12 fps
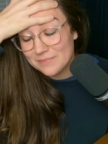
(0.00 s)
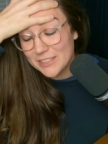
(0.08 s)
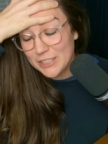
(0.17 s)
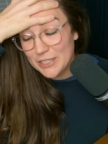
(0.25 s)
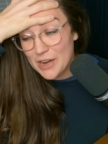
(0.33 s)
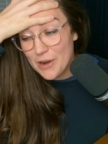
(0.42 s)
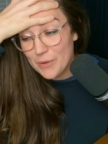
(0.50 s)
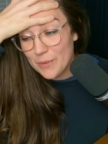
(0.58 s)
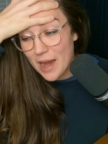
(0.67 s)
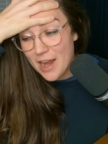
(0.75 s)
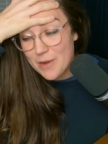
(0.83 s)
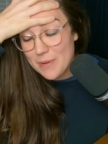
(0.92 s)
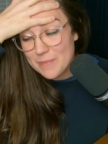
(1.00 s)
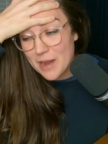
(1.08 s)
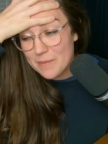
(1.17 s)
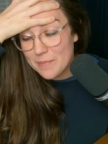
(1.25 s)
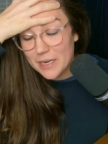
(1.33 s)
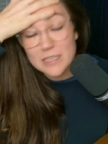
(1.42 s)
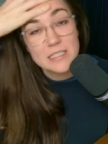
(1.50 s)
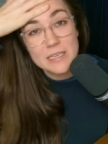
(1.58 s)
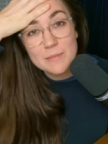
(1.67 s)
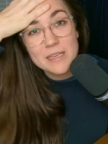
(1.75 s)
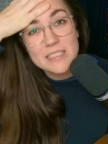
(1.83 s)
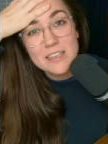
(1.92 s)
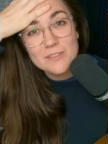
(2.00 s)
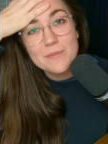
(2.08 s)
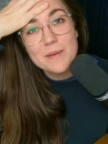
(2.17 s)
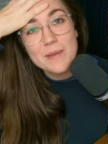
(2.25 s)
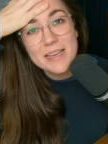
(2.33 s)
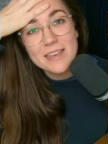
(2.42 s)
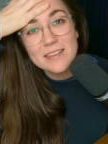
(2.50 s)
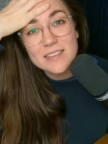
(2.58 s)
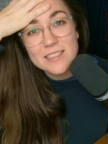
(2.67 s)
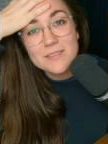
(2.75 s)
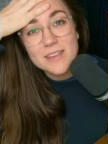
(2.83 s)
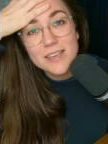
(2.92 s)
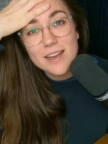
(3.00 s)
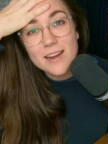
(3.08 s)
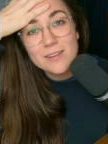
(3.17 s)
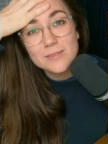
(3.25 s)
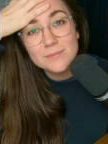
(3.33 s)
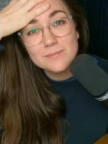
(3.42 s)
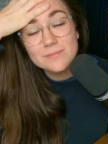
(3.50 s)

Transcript: So I hope I'm not embarrassing myself by making this video,